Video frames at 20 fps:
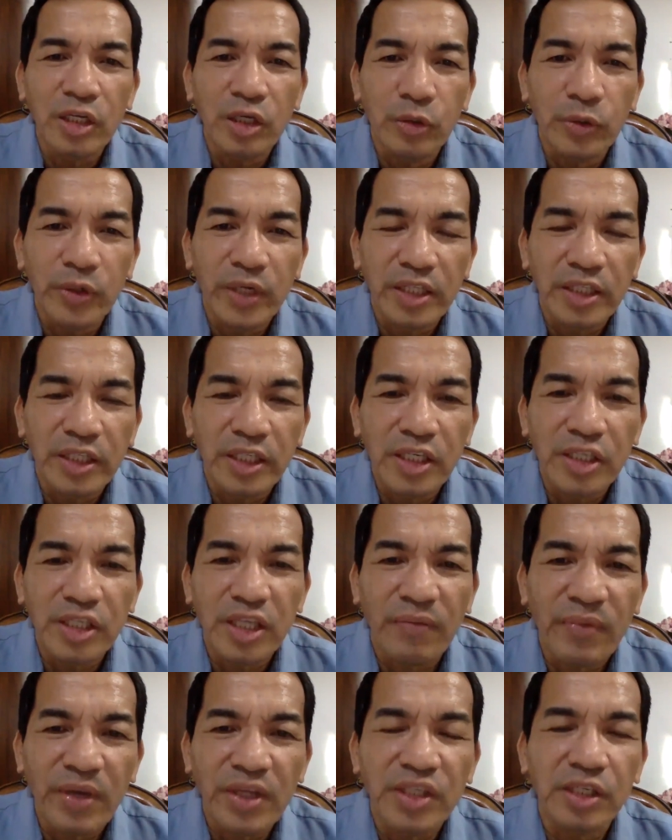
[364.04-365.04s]
you with His
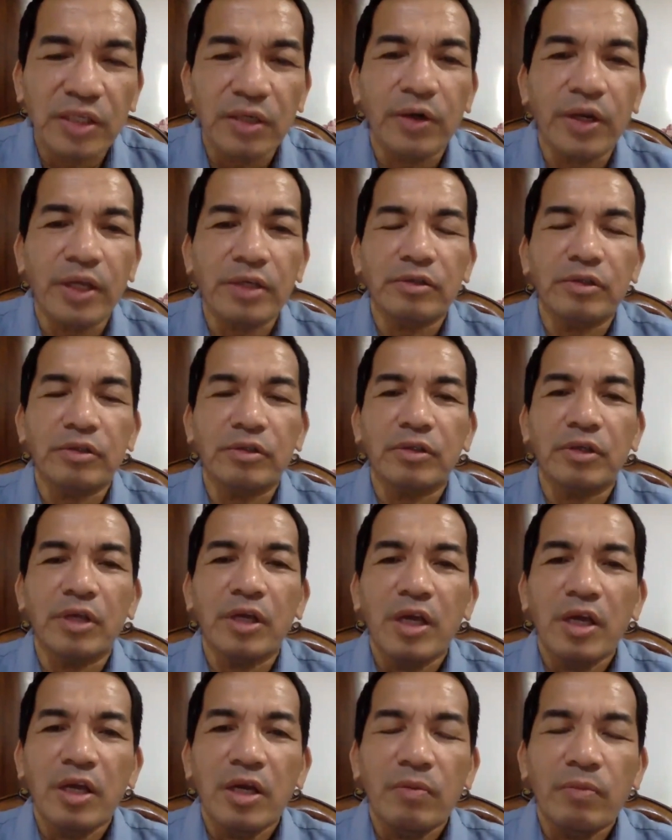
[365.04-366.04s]
amazing grace.
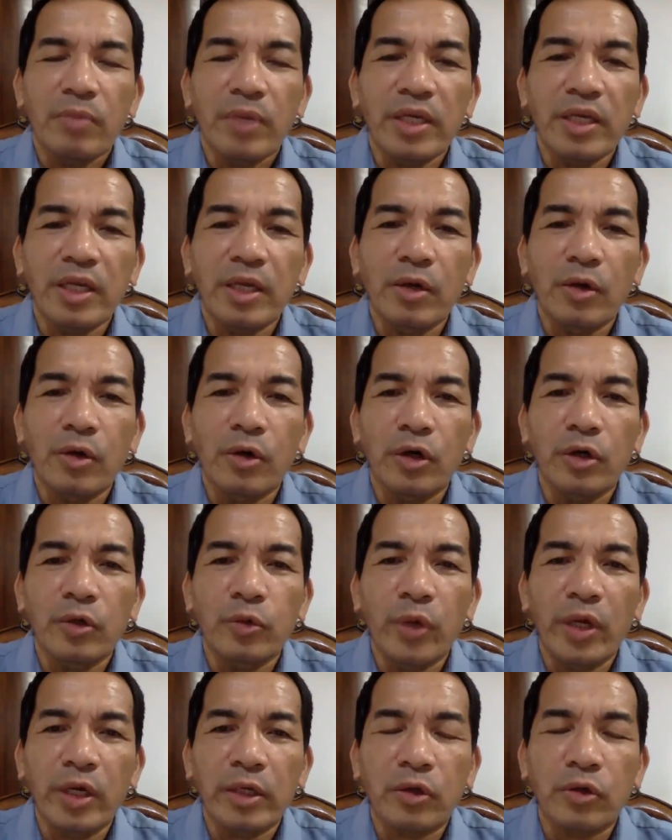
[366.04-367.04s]
May the
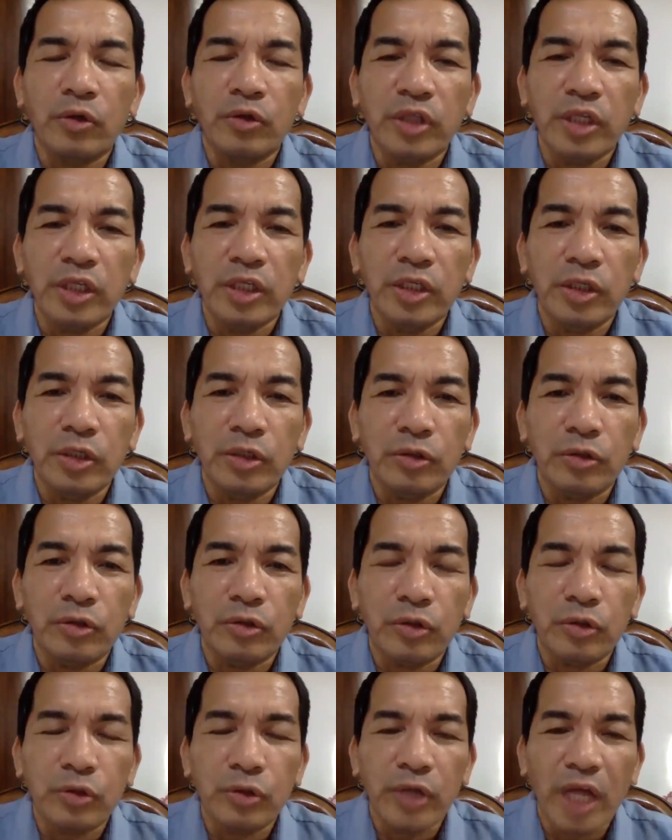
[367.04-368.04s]
Lord will continue
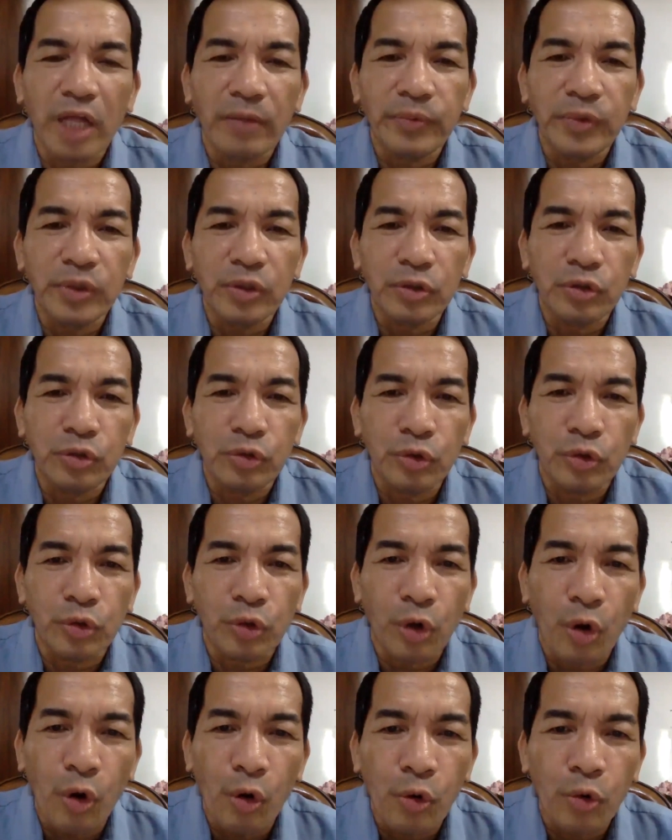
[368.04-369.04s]
to help you to
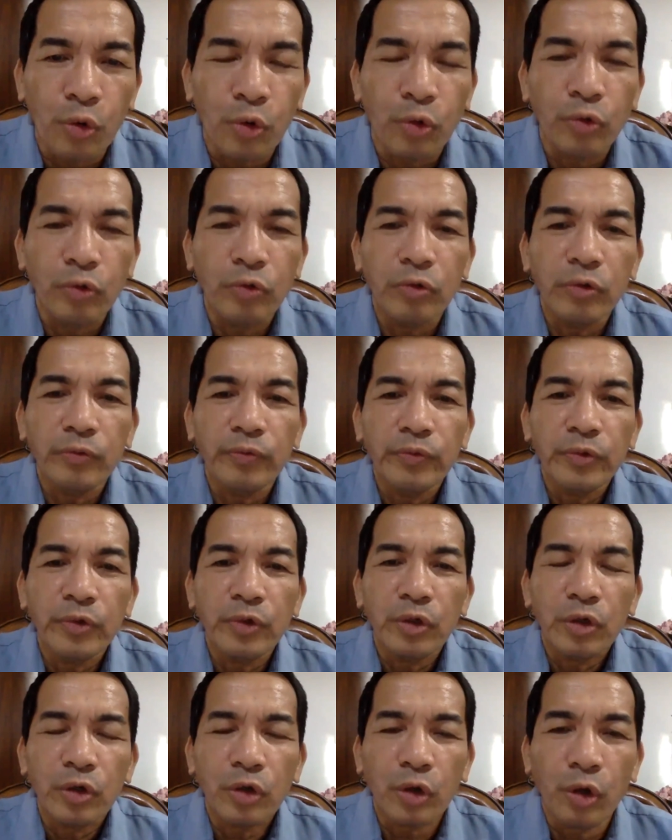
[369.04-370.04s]
grow
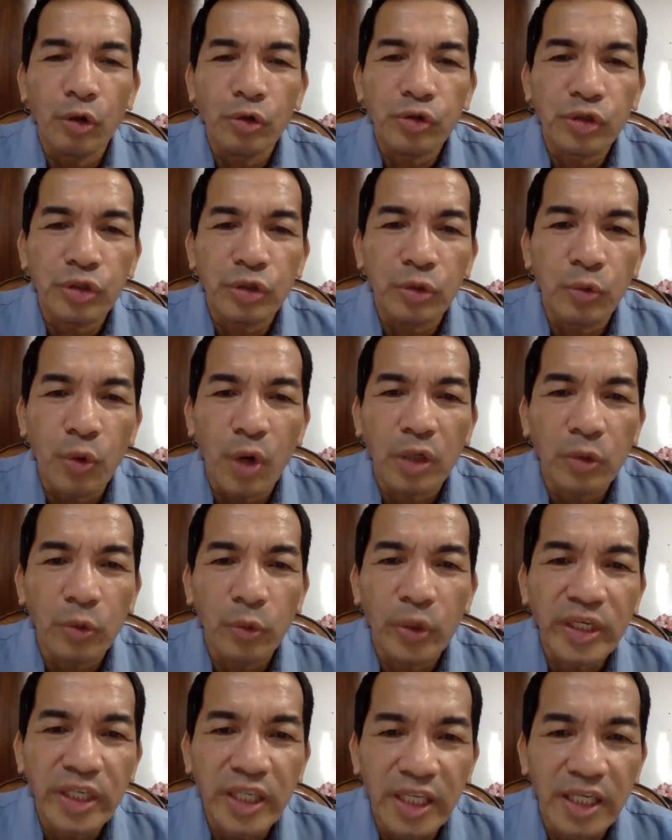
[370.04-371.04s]
closer walk
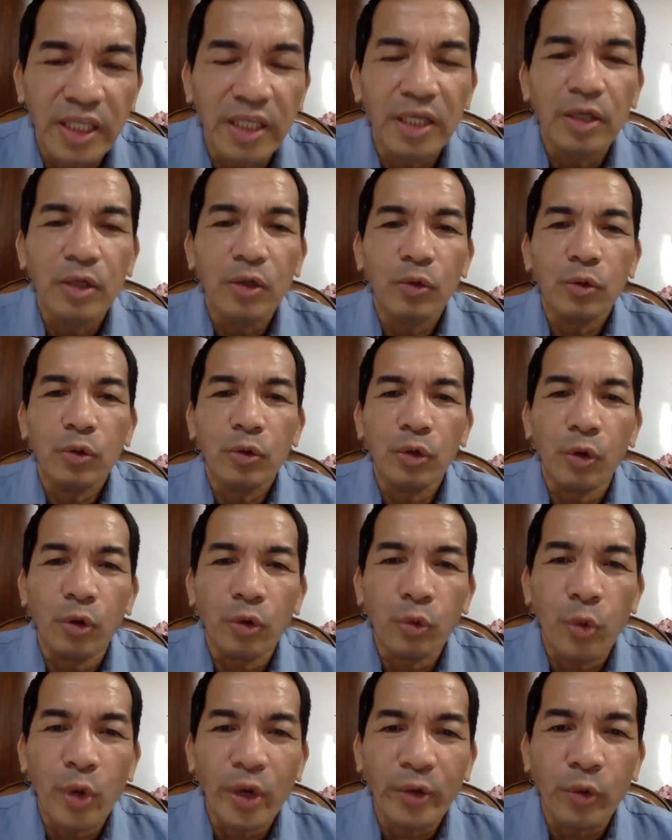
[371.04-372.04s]
with Him,
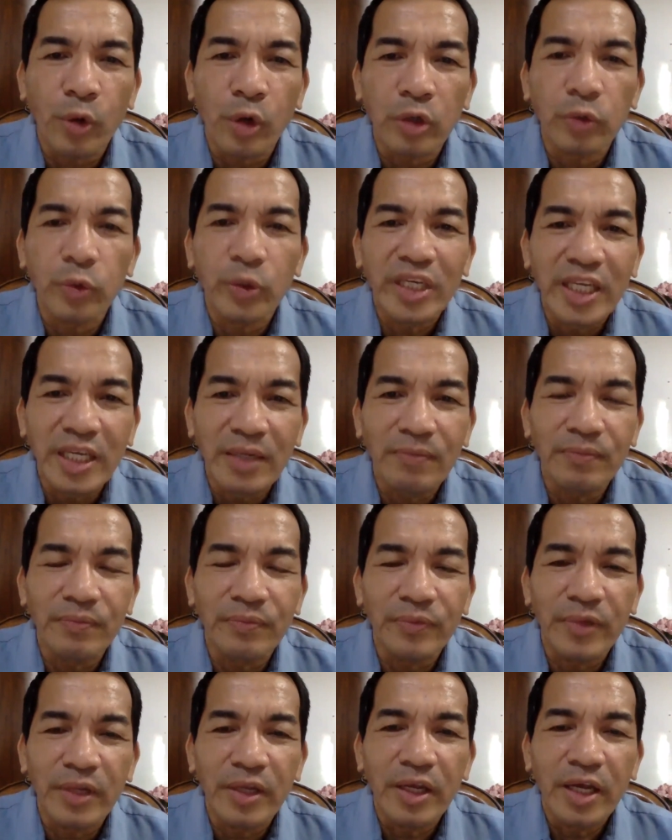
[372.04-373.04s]
walk with Him.
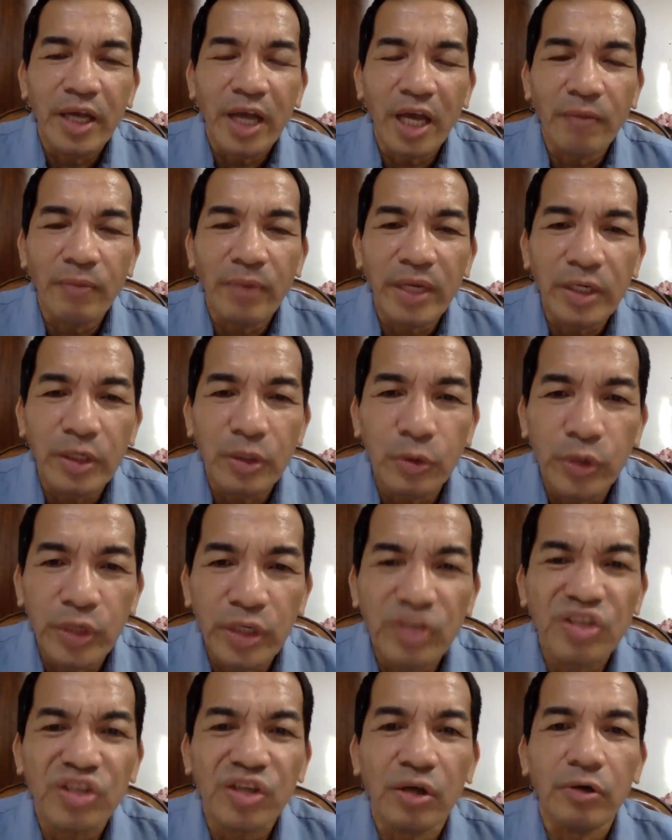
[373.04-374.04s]
And by
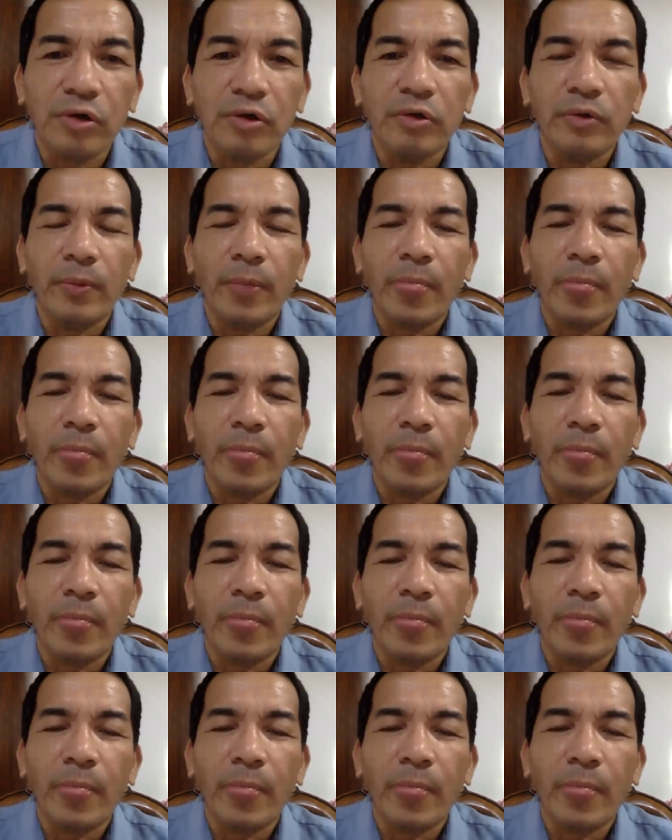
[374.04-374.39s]
doing so,